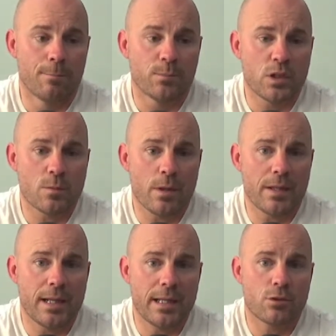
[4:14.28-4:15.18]
just by the
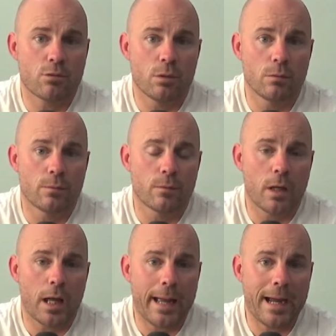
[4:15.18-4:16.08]
nature of
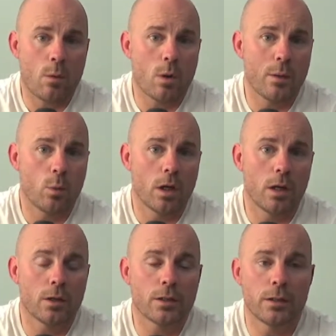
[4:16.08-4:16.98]
how I work,